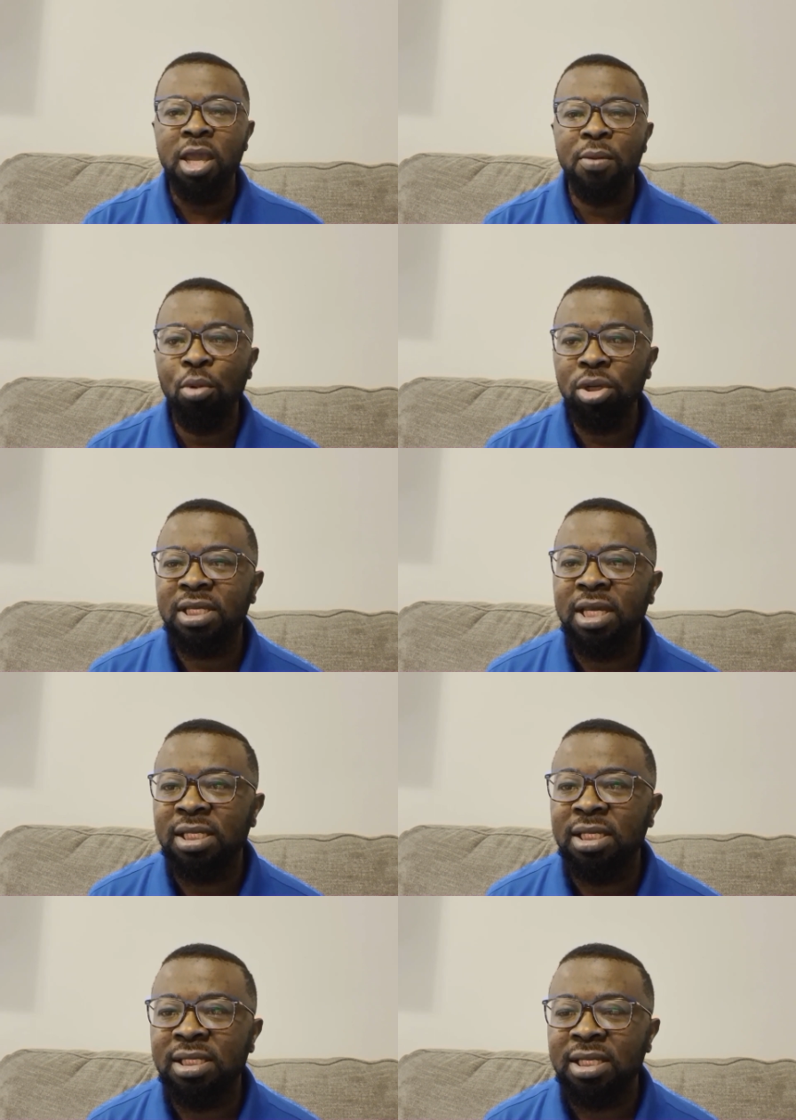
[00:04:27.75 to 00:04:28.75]
In most
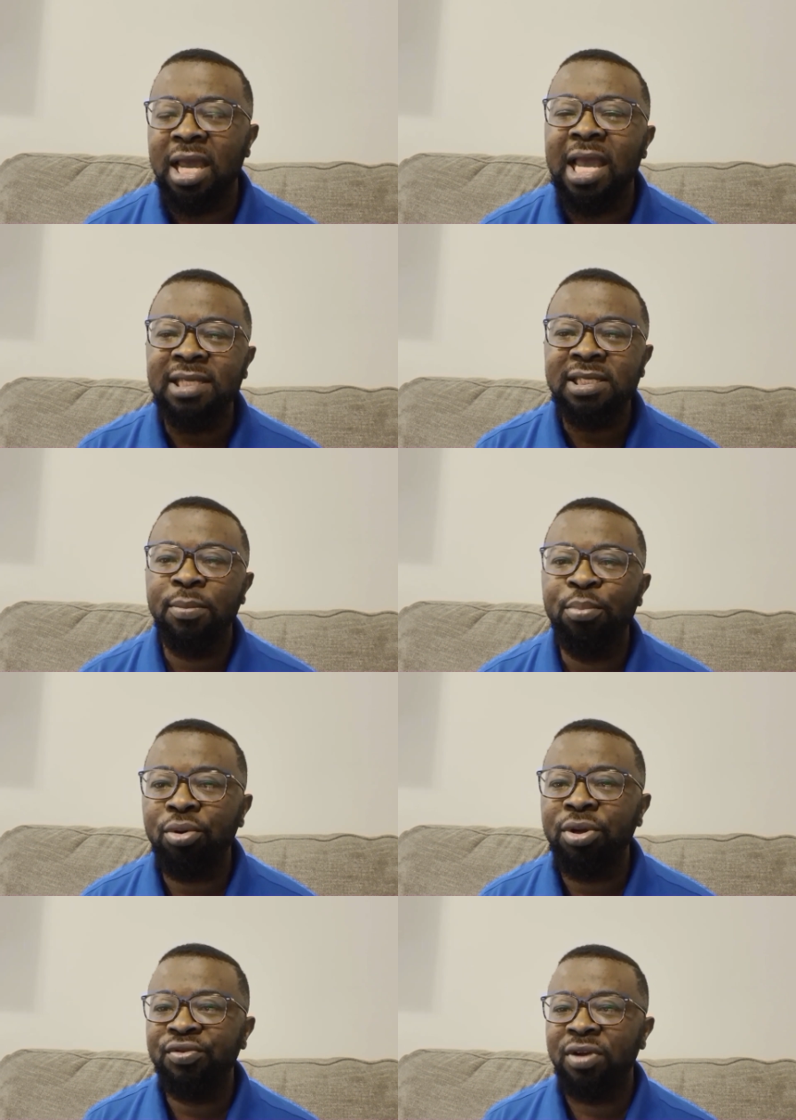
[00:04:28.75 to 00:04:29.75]
cases, a
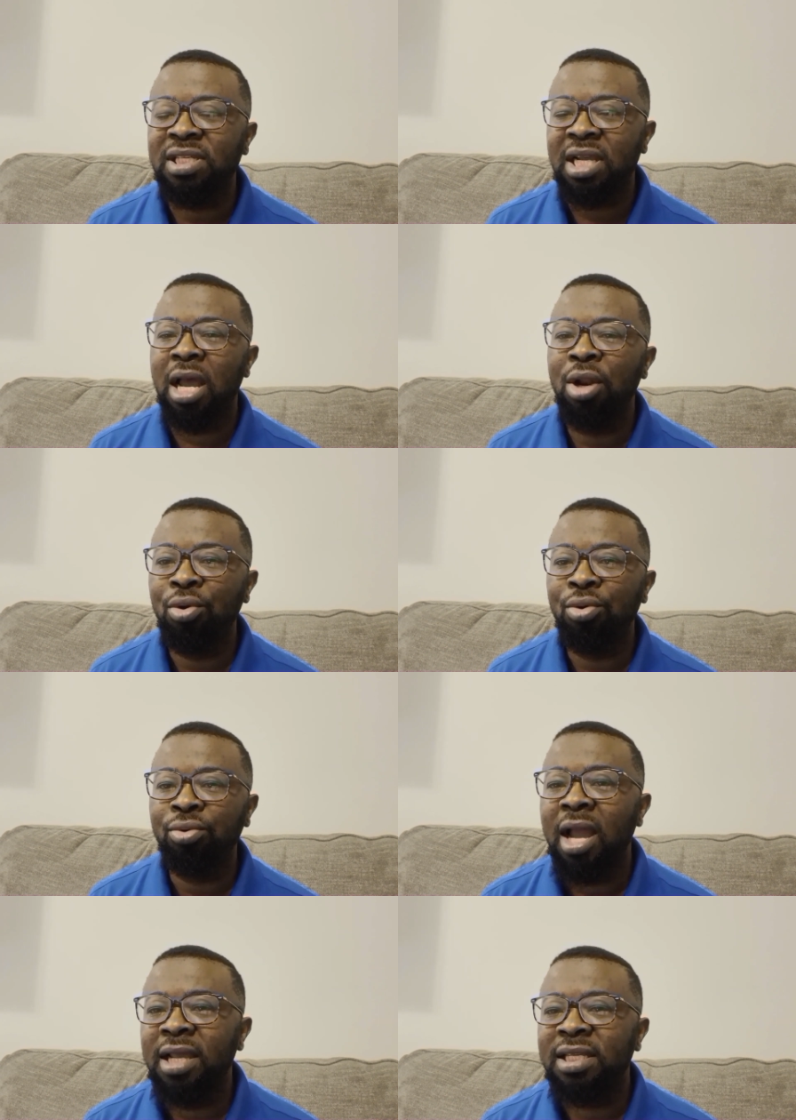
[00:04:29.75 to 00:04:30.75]
simple interest car
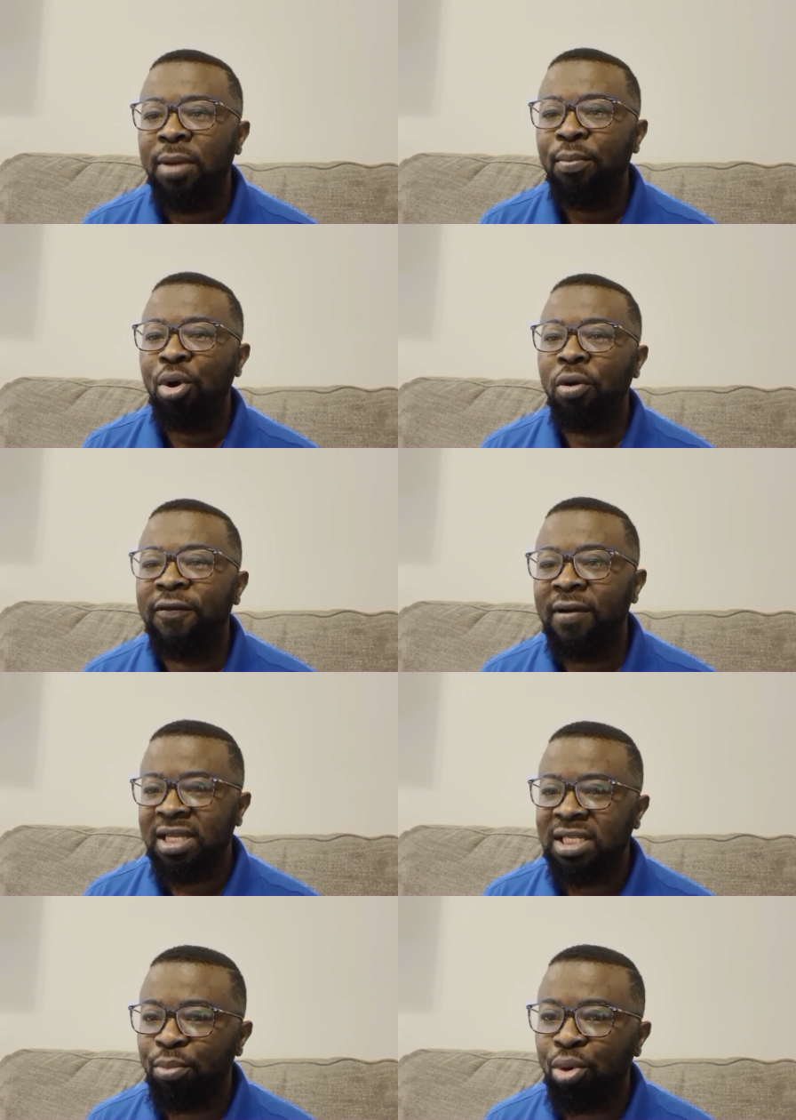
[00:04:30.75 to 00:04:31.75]
loan is a more
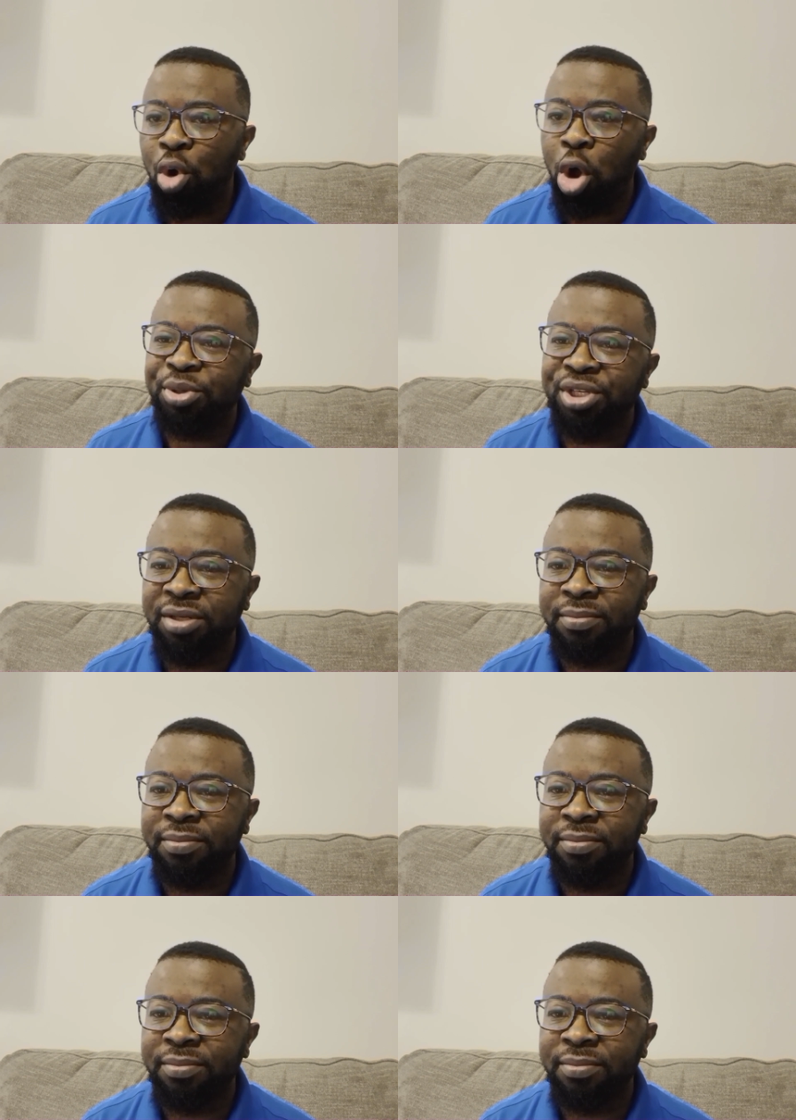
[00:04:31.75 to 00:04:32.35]
flexible option.